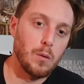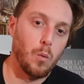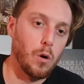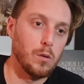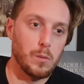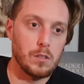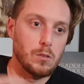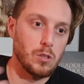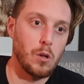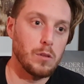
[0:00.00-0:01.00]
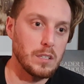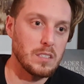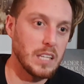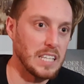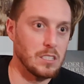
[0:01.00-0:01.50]
world where there's all these
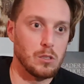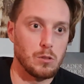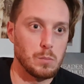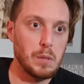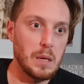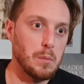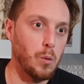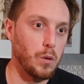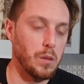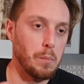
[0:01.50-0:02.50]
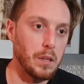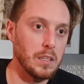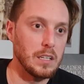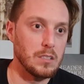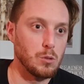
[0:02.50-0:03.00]
things and there's people with
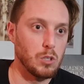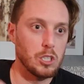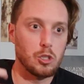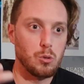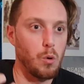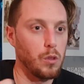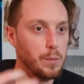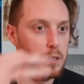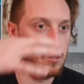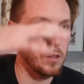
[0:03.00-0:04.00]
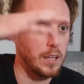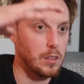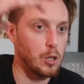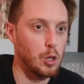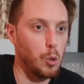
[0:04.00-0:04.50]
abilities who control them, and they're like the
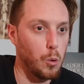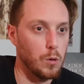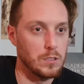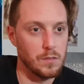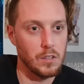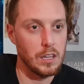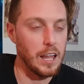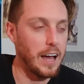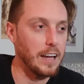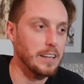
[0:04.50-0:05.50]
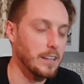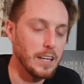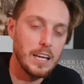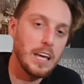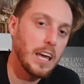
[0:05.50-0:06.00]
lords of the land, and
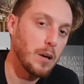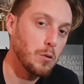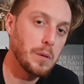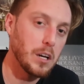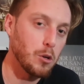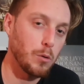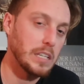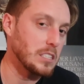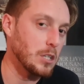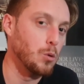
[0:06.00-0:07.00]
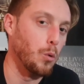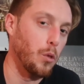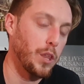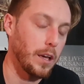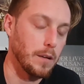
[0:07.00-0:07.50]
it would be a crazy cool
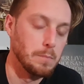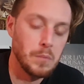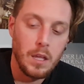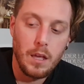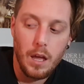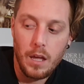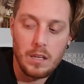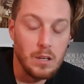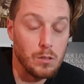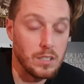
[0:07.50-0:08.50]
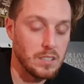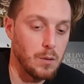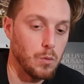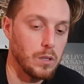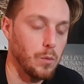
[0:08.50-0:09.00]
thing. And Neil does that
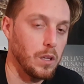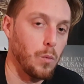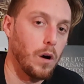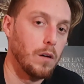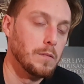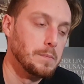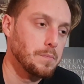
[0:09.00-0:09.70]
really, really well.